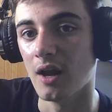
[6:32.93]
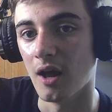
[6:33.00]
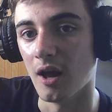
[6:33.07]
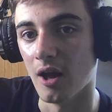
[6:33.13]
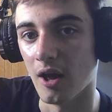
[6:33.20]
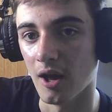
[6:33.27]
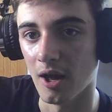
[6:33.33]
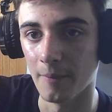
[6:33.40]

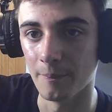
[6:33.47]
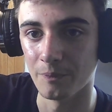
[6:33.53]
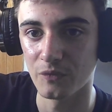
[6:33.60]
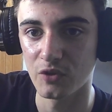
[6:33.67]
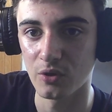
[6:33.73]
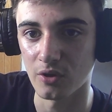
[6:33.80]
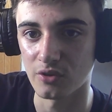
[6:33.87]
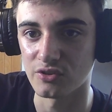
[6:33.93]
2
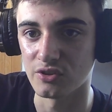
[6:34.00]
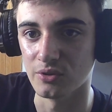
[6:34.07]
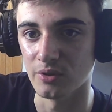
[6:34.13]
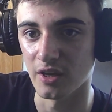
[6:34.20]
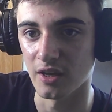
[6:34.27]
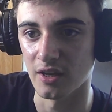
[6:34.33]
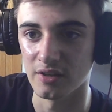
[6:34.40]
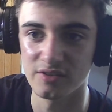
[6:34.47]
cost
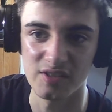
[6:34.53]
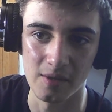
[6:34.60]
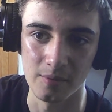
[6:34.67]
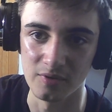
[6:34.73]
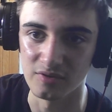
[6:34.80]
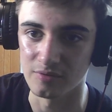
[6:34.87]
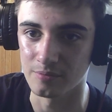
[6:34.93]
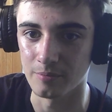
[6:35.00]
2k, same
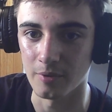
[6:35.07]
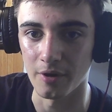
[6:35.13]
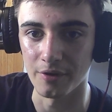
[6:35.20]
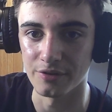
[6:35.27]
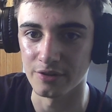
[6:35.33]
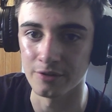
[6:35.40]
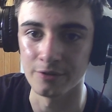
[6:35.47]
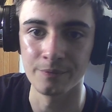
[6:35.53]
as
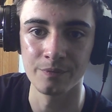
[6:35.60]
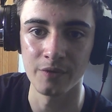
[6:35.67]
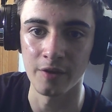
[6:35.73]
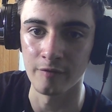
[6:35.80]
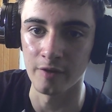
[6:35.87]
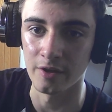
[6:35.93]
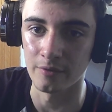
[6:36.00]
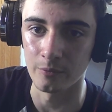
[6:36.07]
Barto, and
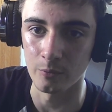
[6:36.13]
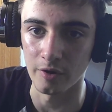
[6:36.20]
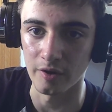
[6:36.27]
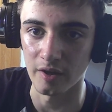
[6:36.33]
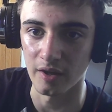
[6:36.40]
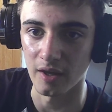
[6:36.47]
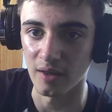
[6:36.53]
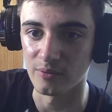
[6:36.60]
then
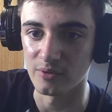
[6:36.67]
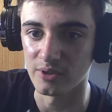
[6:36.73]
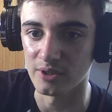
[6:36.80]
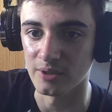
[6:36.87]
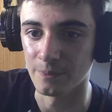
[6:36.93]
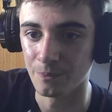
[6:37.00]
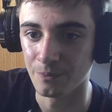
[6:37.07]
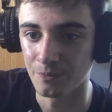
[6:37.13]
1k counter.
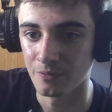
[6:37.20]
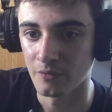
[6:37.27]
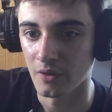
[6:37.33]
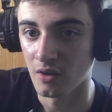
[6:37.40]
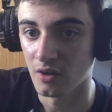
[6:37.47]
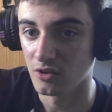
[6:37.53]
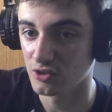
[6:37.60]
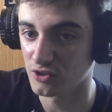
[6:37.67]

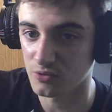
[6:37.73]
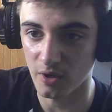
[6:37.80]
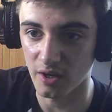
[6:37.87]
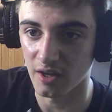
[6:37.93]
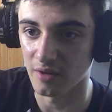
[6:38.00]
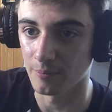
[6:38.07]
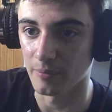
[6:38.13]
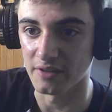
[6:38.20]
Just quite
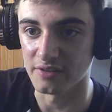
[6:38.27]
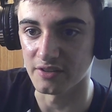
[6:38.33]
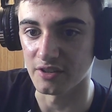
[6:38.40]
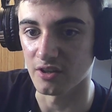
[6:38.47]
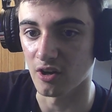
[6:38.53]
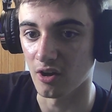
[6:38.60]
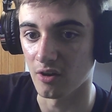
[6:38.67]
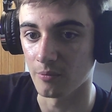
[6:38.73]
a basic
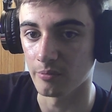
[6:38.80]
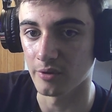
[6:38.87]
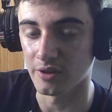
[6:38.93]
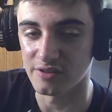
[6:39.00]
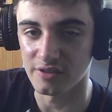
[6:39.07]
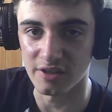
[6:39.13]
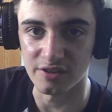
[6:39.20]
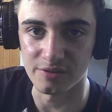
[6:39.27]
card, but it's
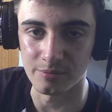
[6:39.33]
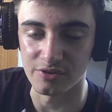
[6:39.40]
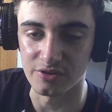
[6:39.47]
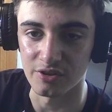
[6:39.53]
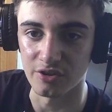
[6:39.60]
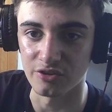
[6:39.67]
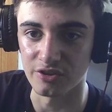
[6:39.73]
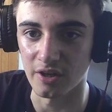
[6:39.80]
nice to be
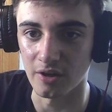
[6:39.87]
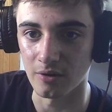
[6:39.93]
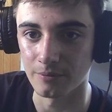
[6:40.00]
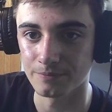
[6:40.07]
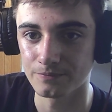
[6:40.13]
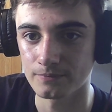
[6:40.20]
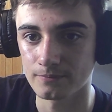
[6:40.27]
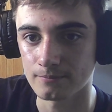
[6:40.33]
searched out.
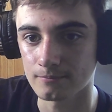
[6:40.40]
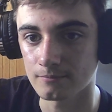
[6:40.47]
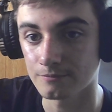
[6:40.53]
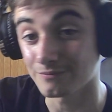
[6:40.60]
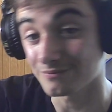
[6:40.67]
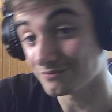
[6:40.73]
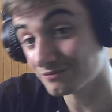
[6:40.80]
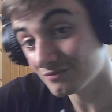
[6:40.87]

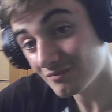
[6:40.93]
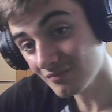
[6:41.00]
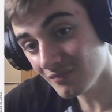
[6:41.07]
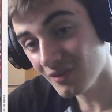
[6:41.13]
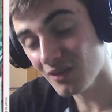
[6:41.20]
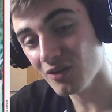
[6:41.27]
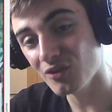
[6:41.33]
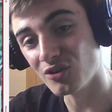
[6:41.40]

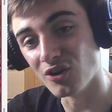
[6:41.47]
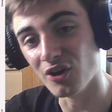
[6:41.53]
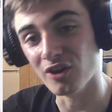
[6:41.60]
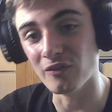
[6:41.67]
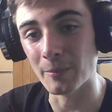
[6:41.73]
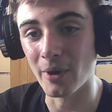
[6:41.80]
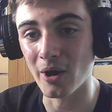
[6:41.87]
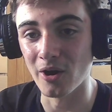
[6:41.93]
Got
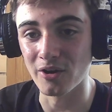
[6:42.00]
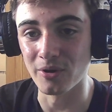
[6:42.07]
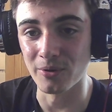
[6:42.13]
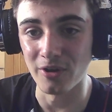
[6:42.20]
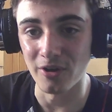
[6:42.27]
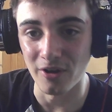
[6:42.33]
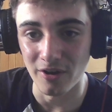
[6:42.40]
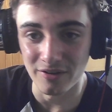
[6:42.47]
another Marco
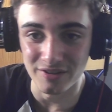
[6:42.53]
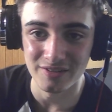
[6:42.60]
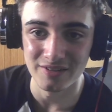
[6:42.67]
card.